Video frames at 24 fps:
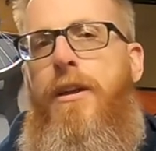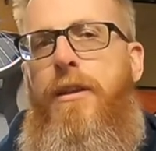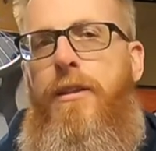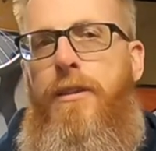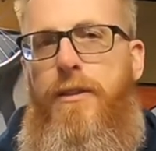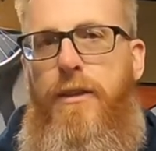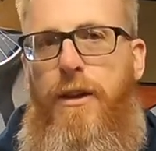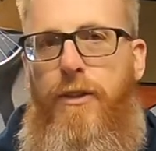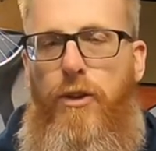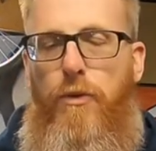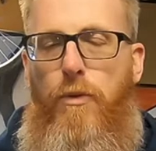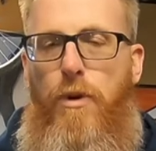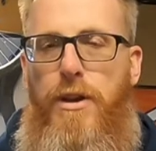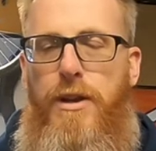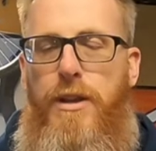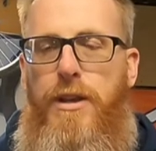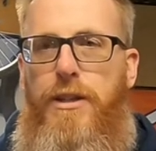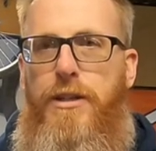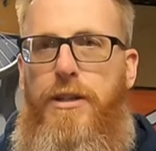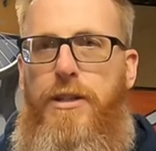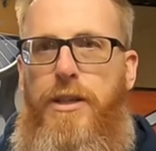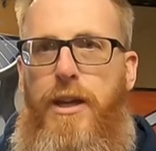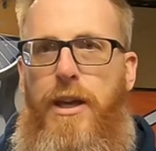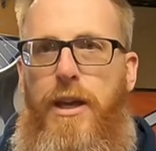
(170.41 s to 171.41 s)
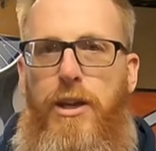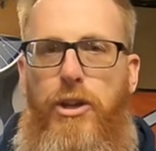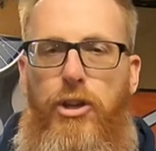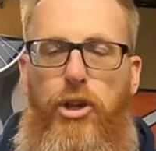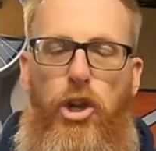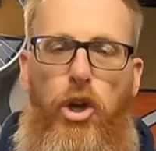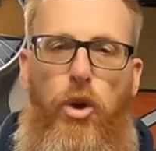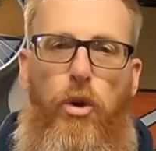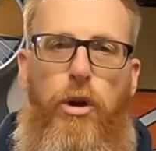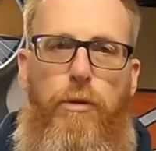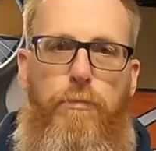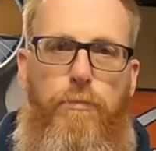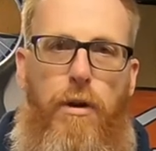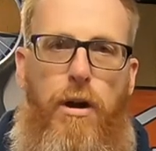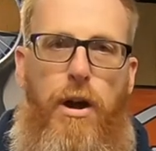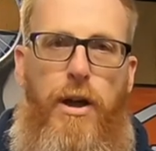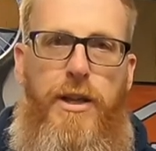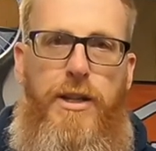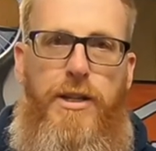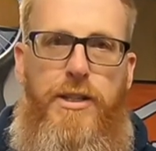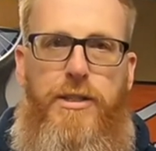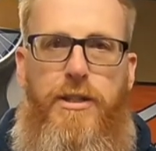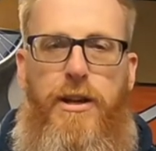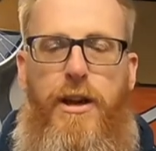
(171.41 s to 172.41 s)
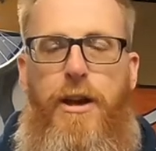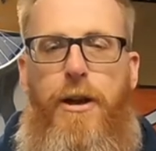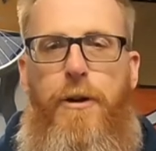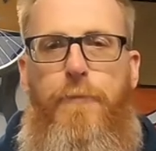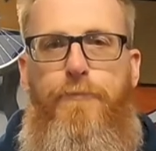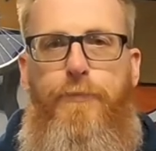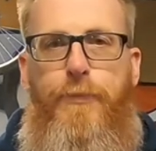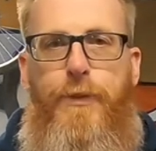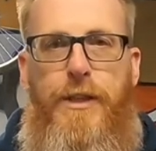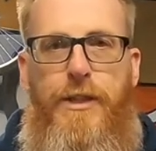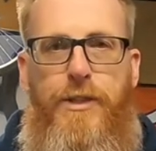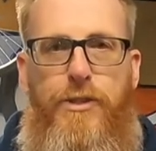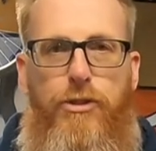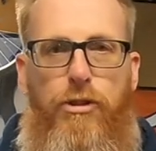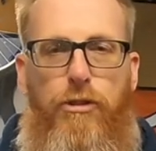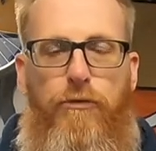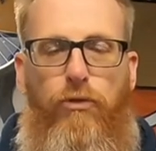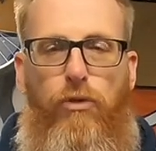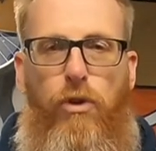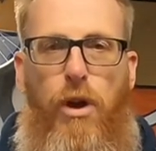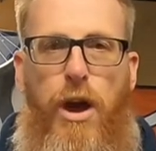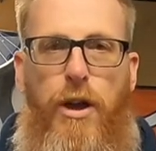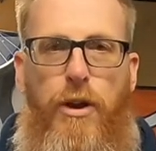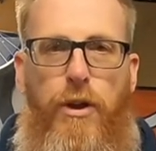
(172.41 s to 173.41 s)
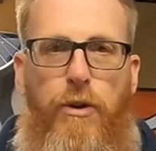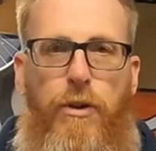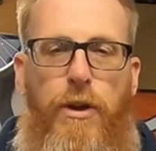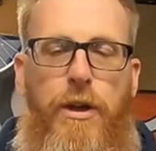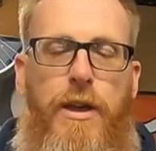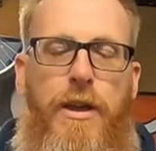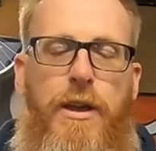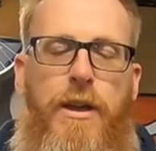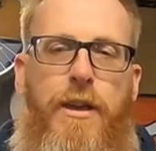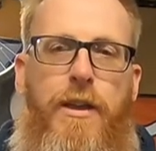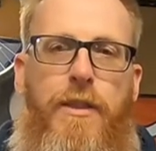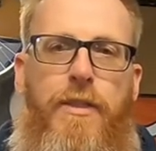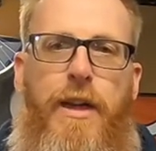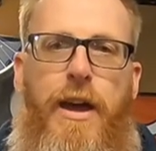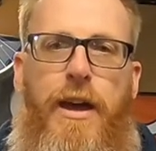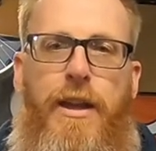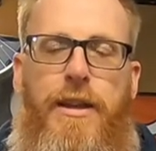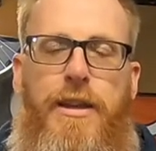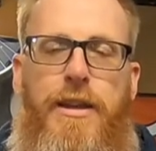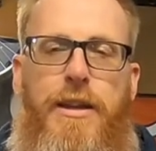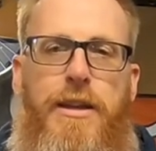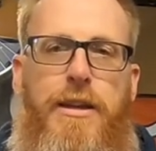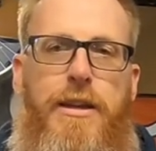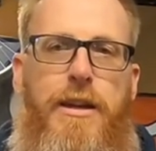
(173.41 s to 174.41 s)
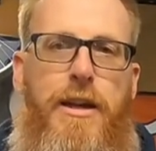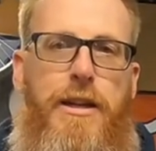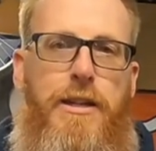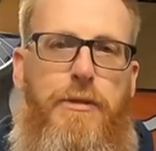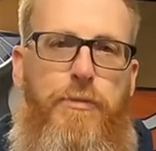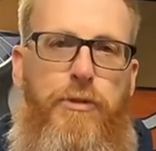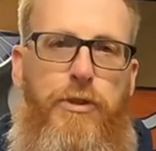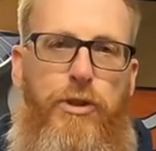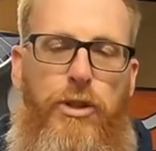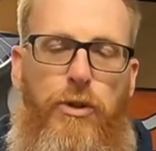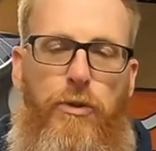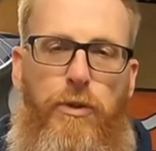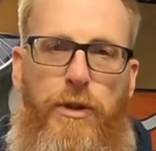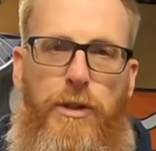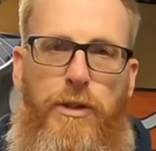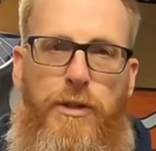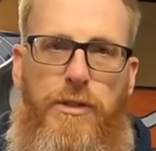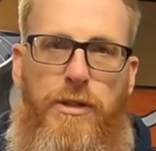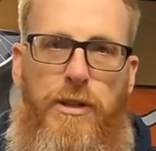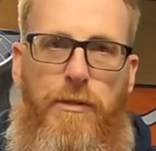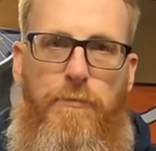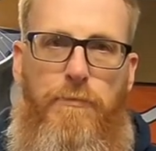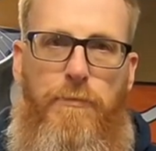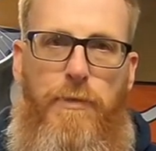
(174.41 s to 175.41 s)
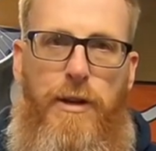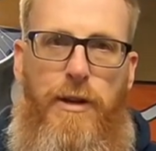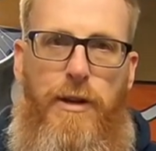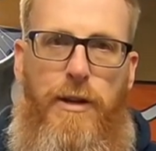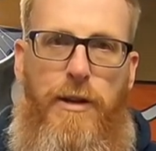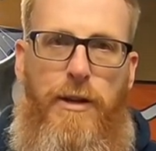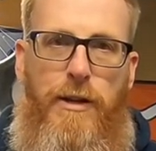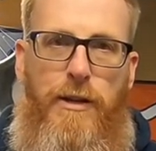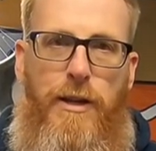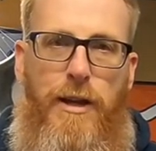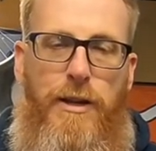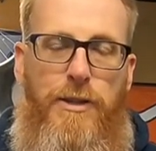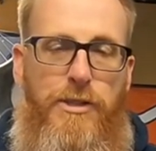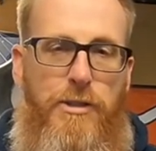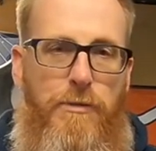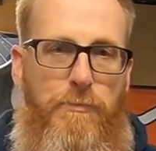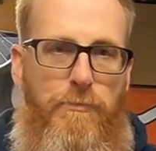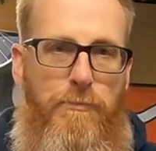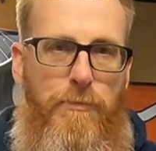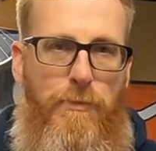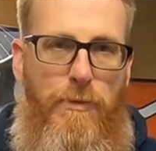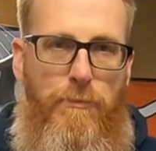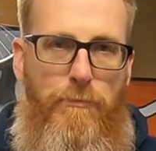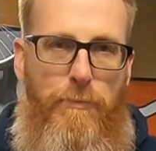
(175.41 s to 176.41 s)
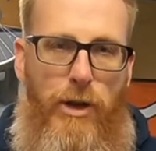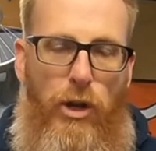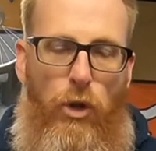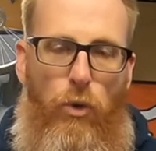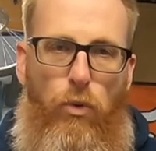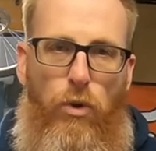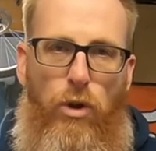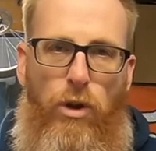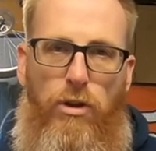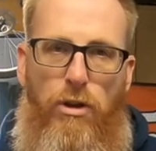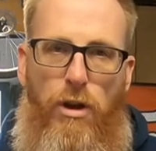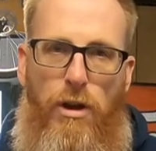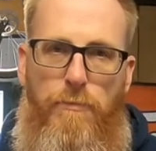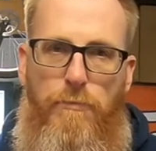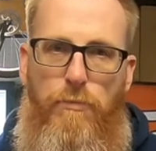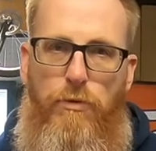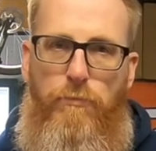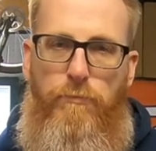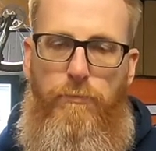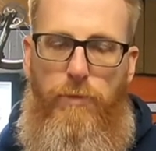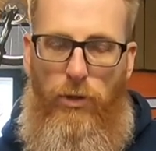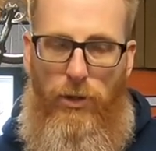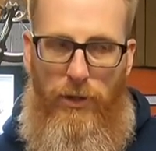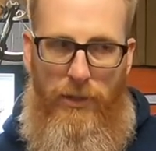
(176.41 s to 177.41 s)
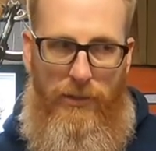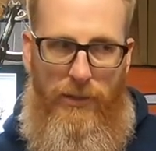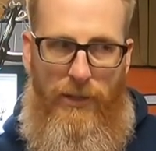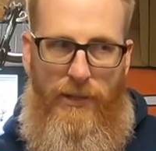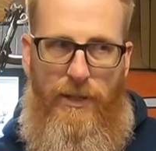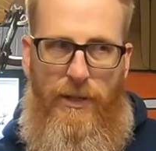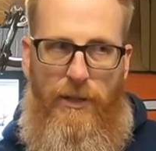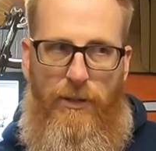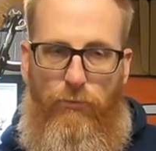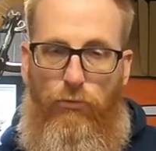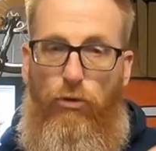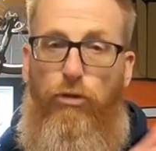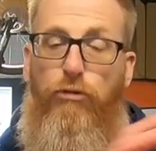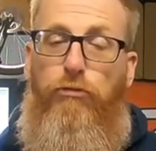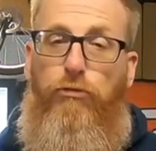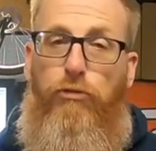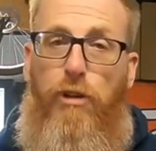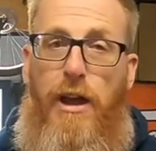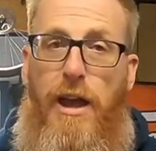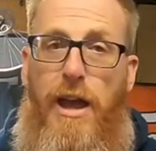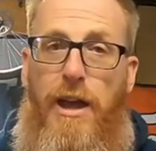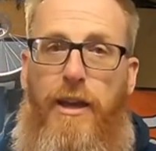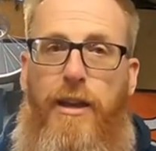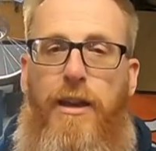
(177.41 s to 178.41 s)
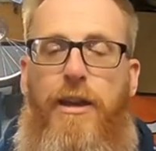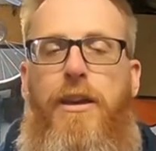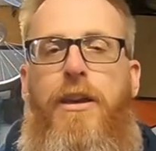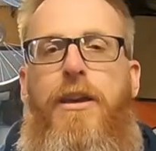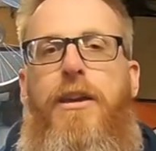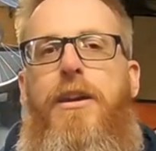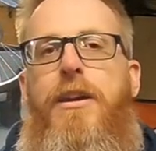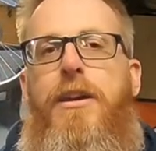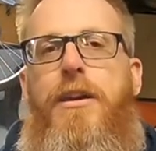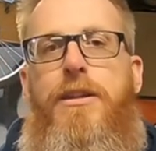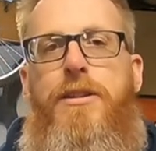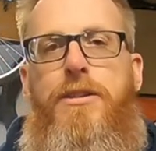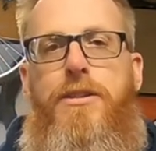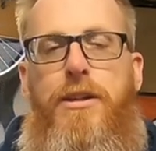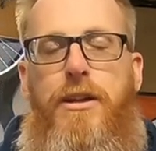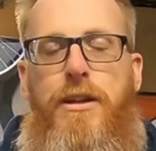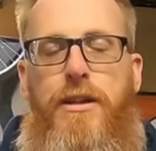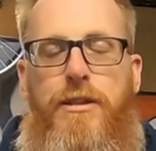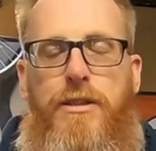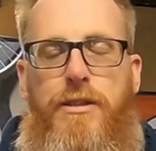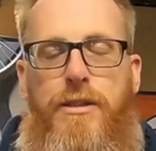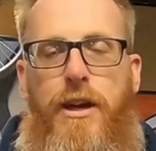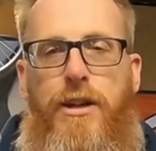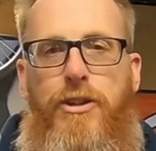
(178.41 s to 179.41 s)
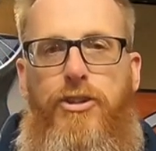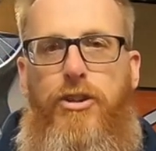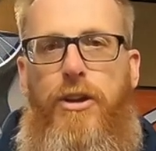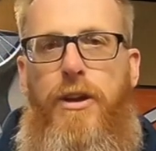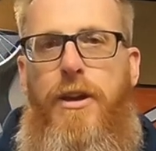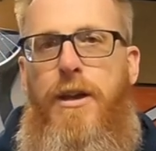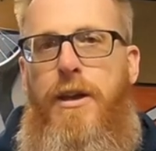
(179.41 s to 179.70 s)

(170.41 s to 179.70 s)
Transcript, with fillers: The other one is a newer body style Silverado that he has been doing some uh, custom metal work on building like a roof rack and, su and such.